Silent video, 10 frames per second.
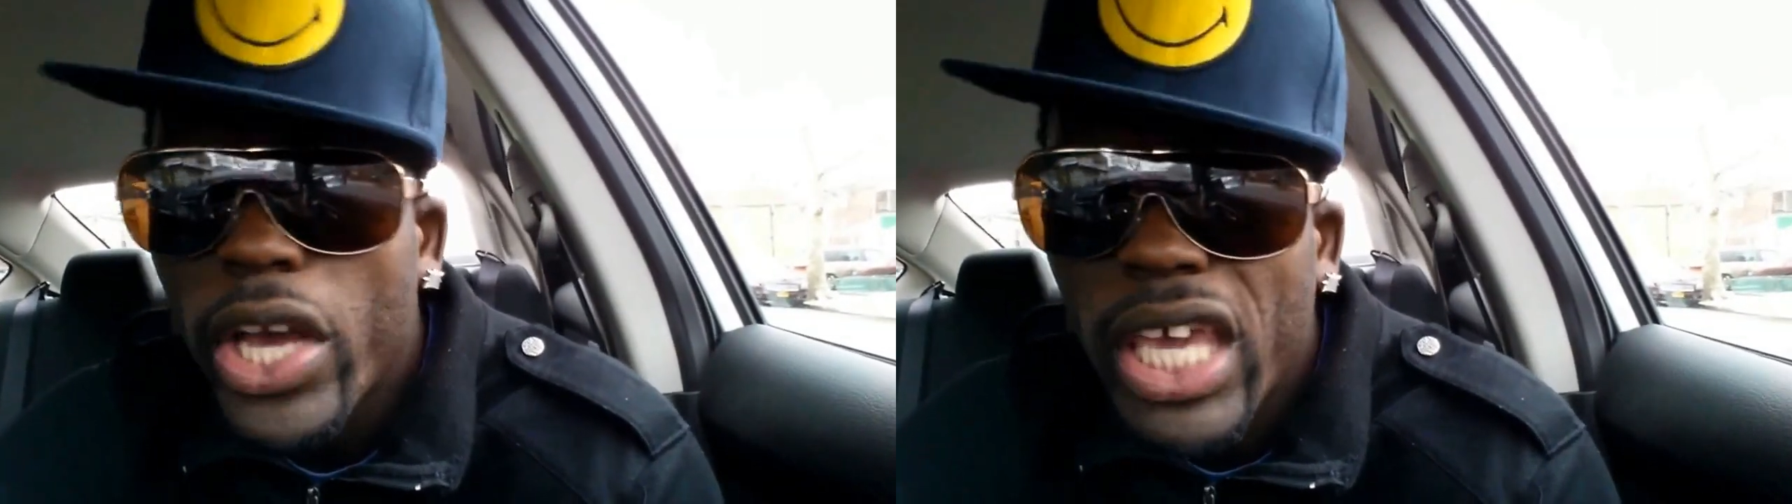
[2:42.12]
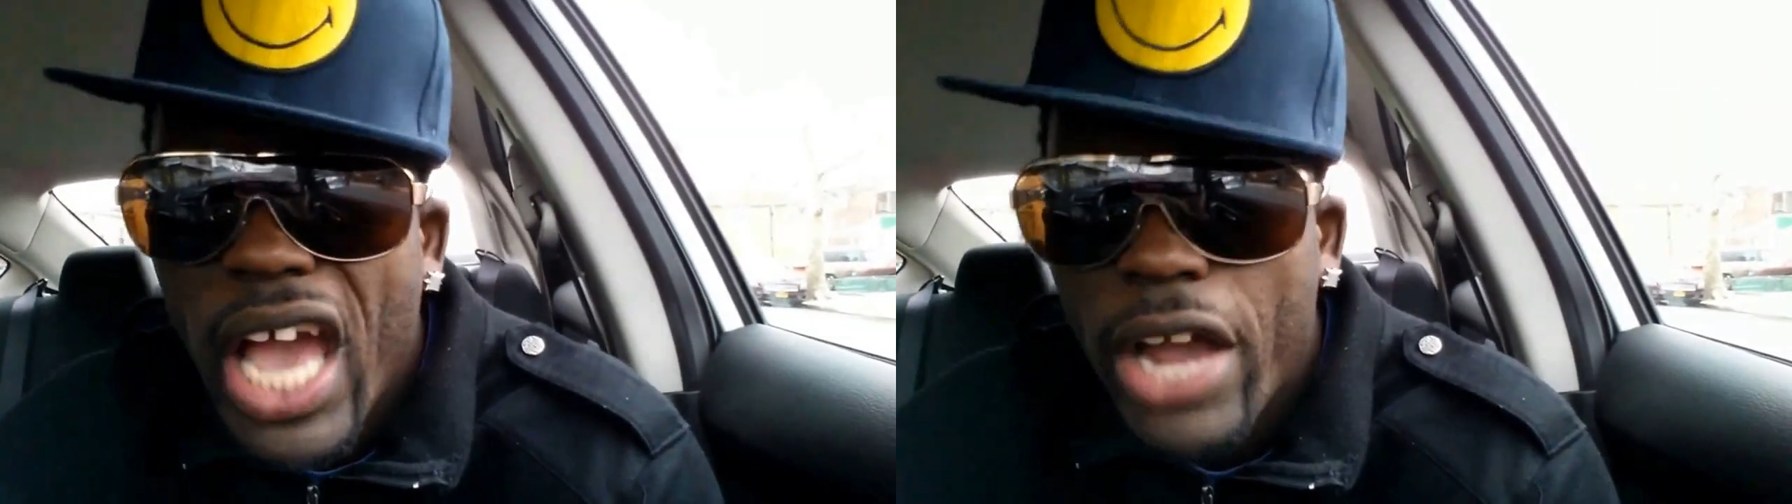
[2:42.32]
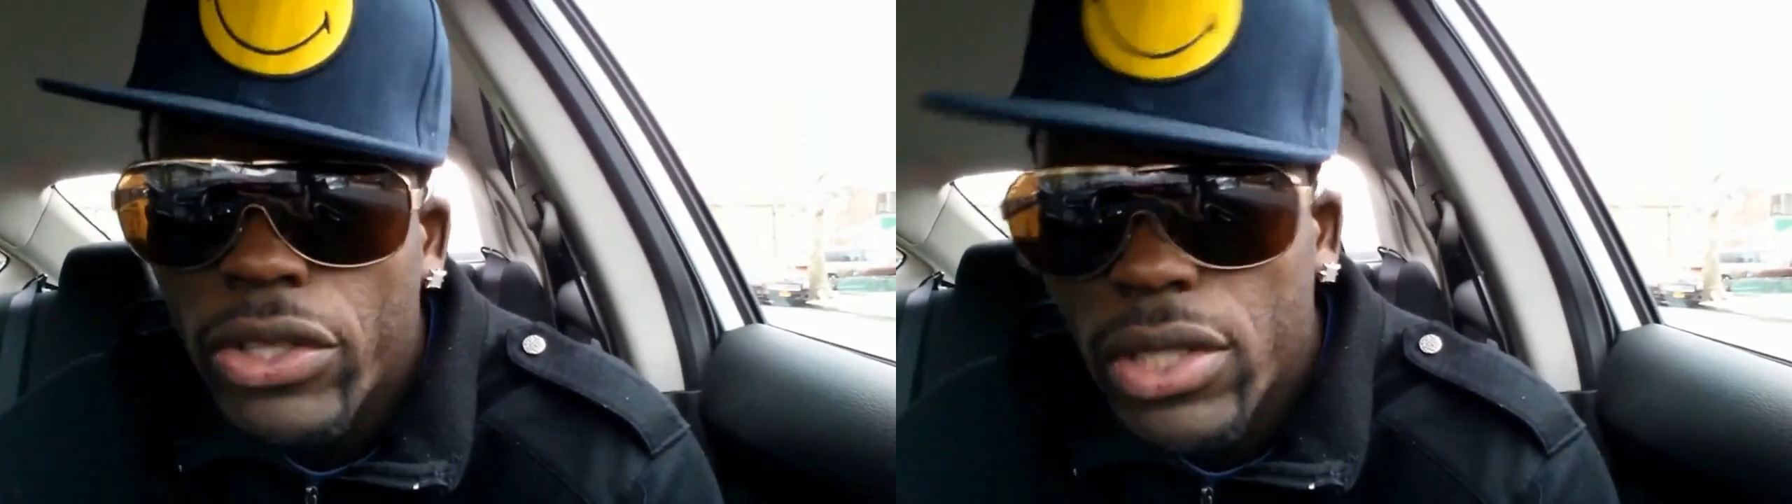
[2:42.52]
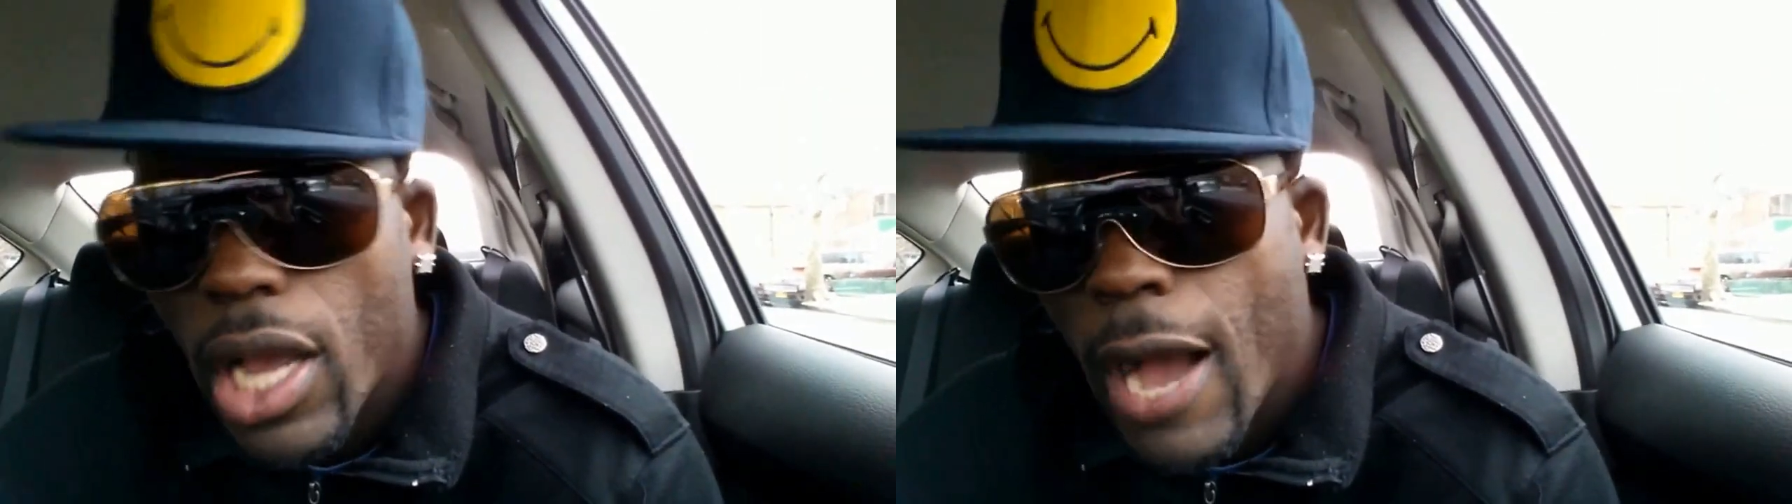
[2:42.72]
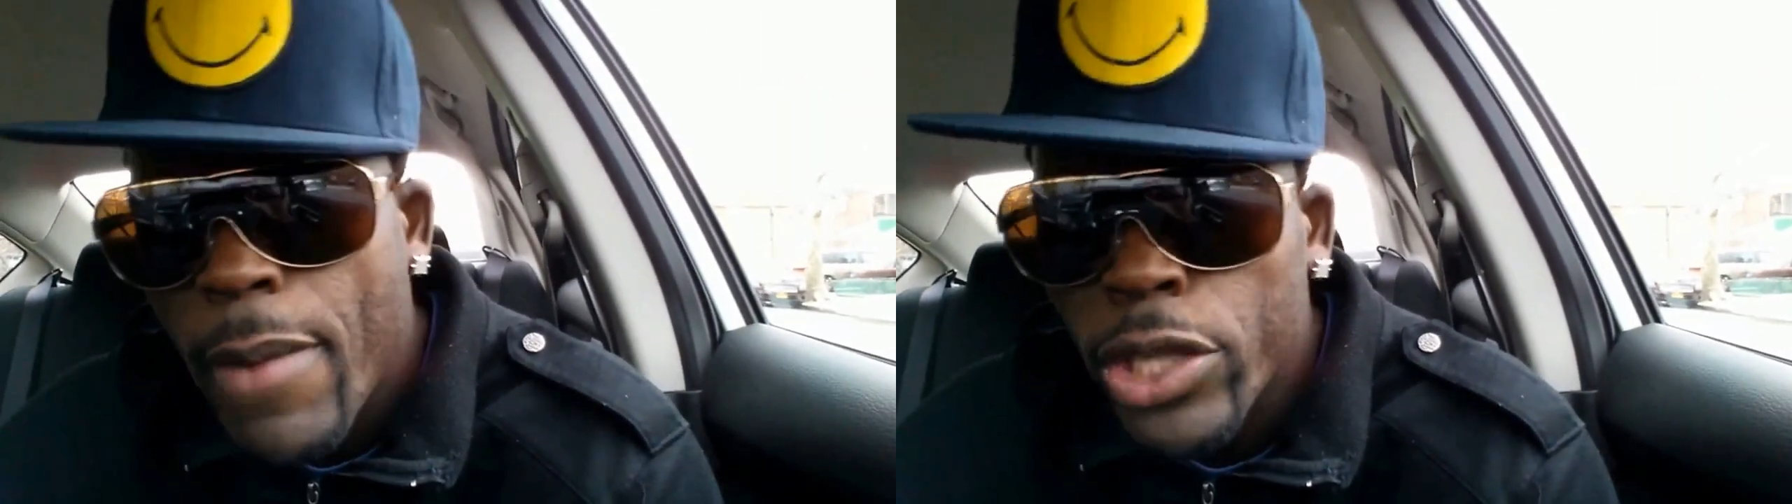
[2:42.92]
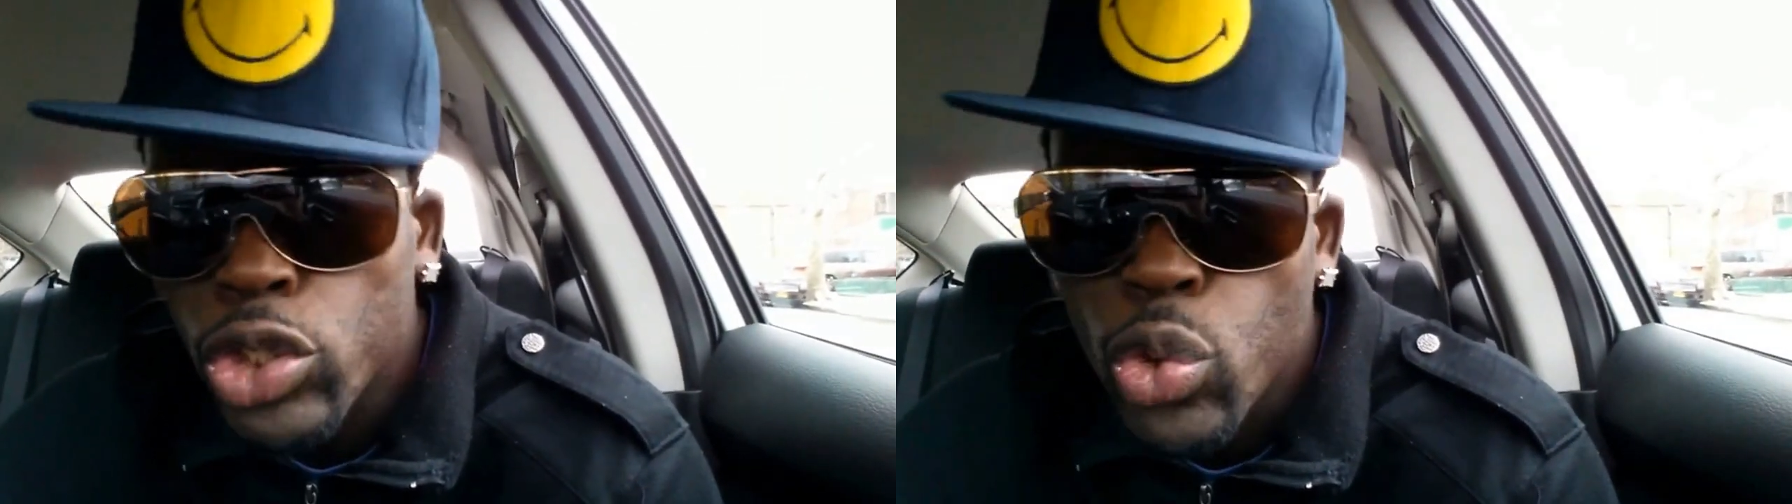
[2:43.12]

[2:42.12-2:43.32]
But you can't just take a man